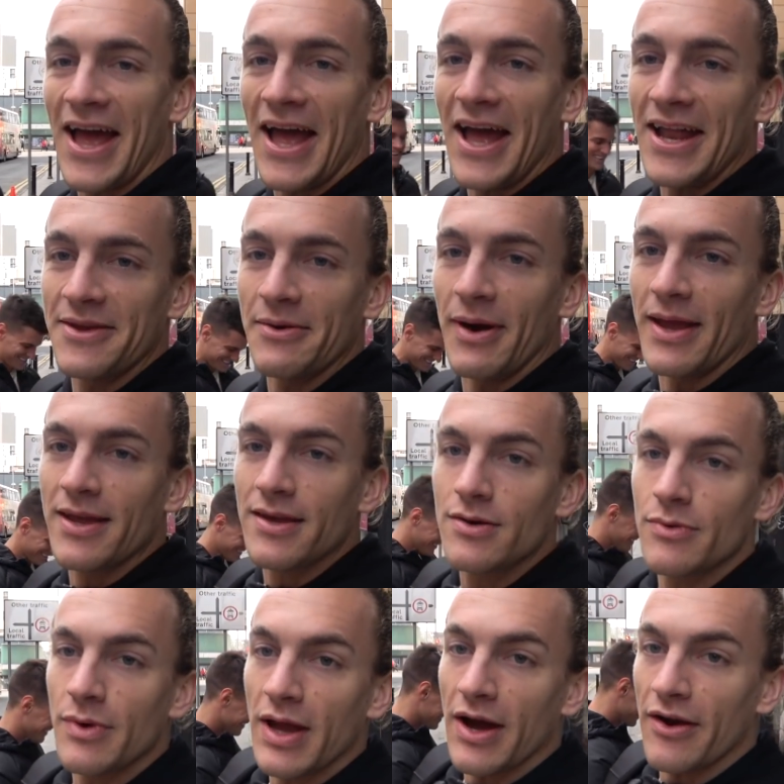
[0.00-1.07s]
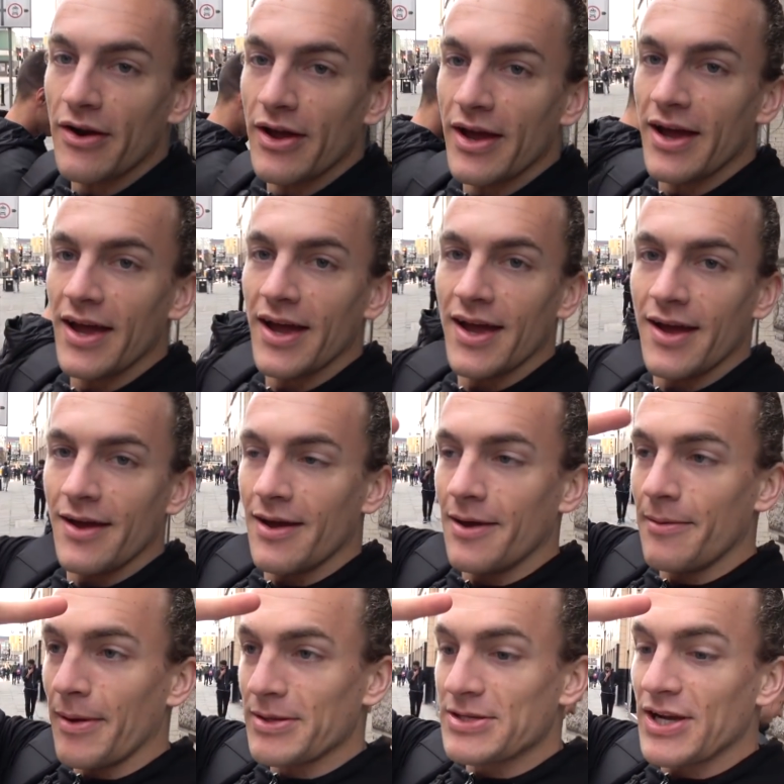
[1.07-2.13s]
man. Anyway, we are uh,
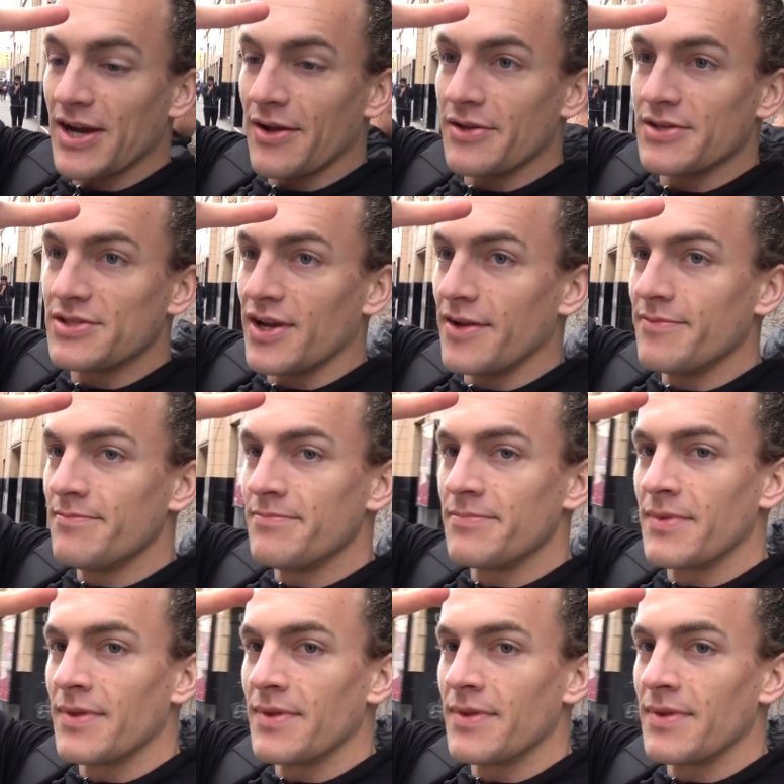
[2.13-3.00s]
about to check out this gym